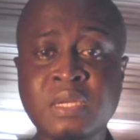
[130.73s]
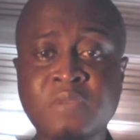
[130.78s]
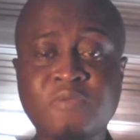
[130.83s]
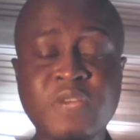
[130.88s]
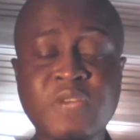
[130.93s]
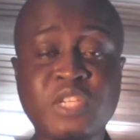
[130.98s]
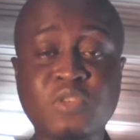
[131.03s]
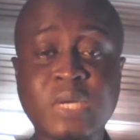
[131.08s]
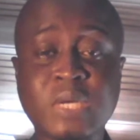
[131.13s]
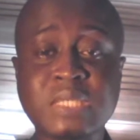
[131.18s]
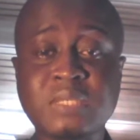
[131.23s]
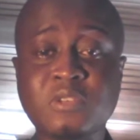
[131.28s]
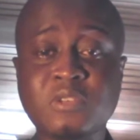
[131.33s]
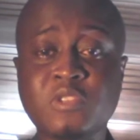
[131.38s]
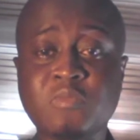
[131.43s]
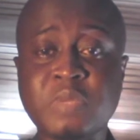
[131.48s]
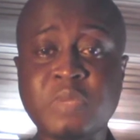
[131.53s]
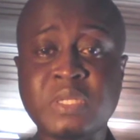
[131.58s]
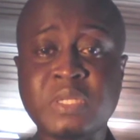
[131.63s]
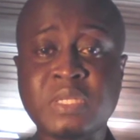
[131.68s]
virtual
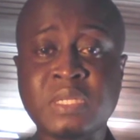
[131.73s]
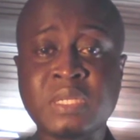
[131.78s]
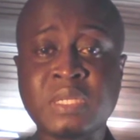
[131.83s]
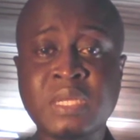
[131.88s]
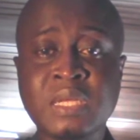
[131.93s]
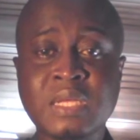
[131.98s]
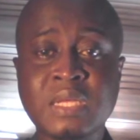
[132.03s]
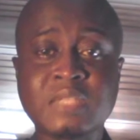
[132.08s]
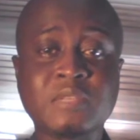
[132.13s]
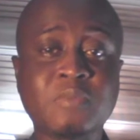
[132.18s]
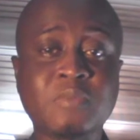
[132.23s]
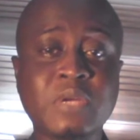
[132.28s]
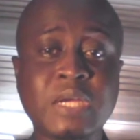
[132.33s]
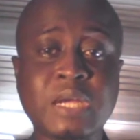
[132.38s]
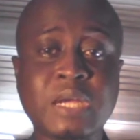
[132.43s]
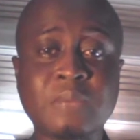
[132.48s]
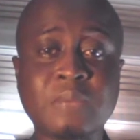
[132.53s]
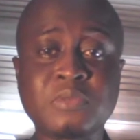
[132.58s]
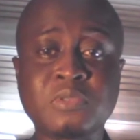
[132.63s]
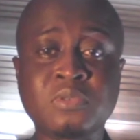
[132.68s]
sales meeting, and somebody
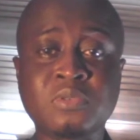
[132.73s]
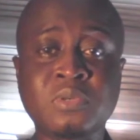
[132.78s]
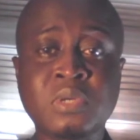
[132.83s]
comes to